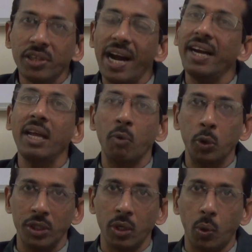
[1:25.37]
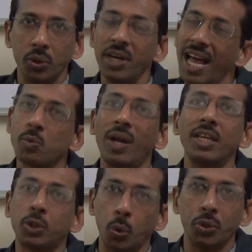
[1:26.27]
and emotional quotient as well
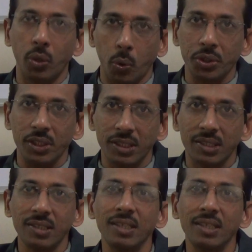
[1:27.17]
as social quotients.